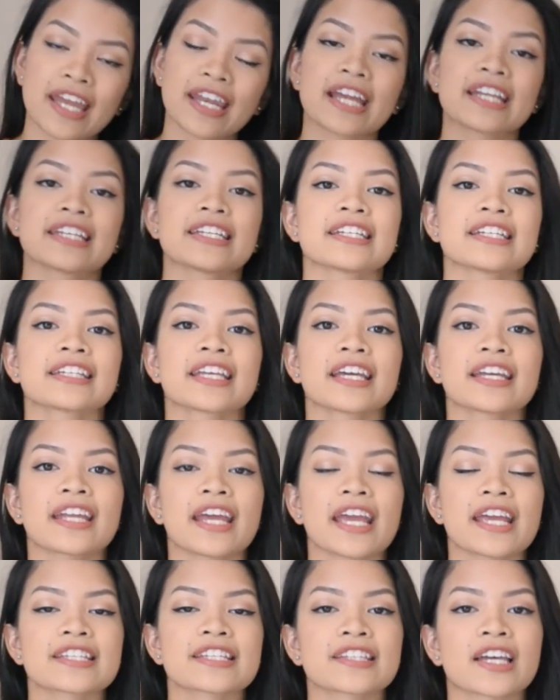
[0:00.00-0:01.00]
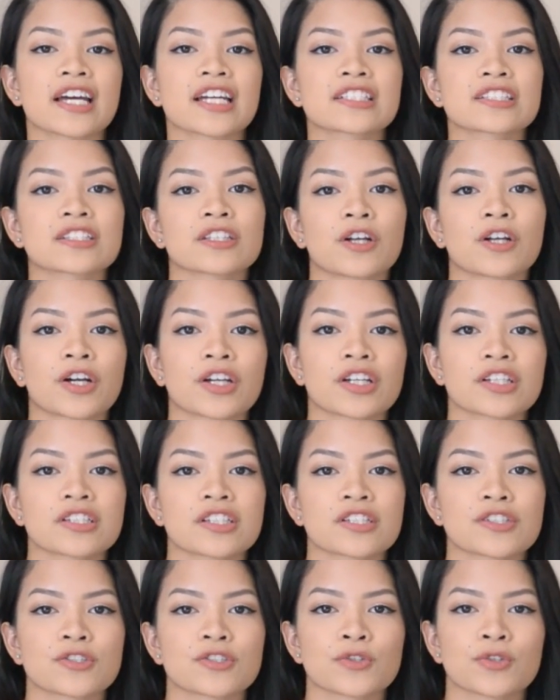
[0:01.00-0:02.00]
I did get a size large
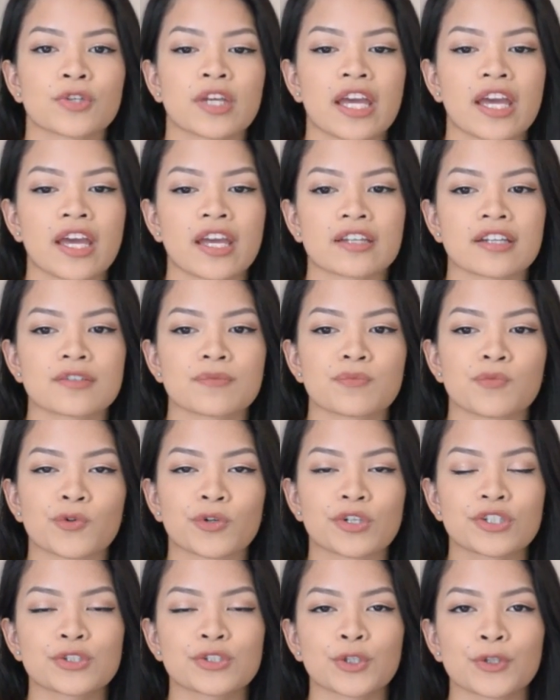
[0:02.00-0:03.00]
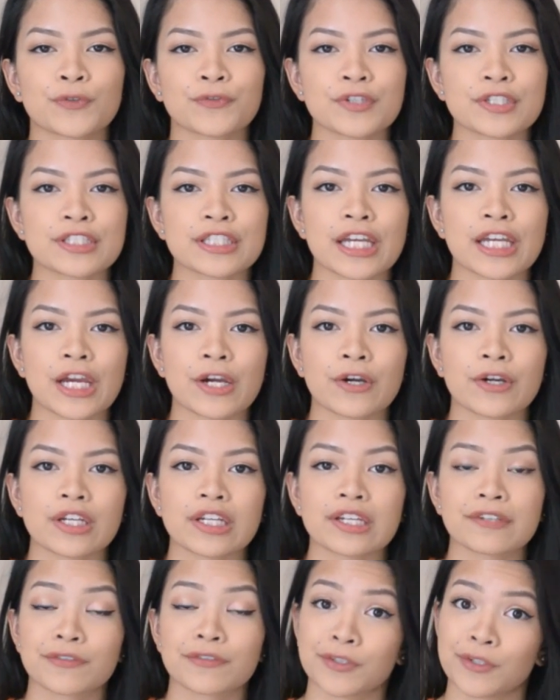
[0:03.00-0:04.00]
just to get more surface area,
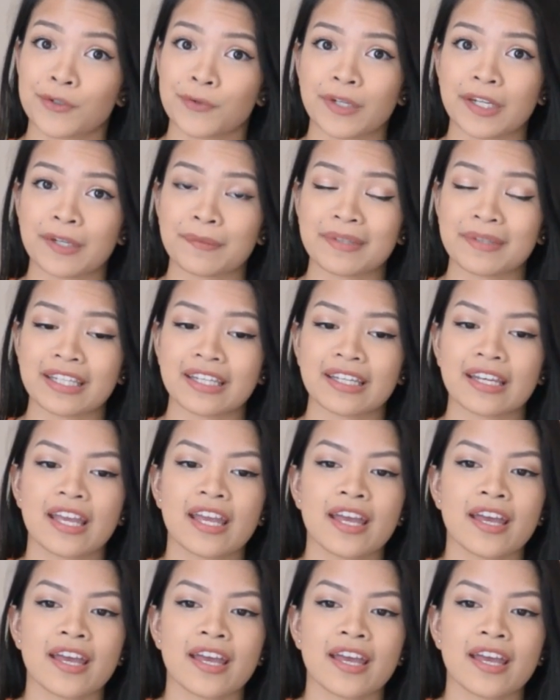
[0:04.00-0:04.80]
if you know what I mean,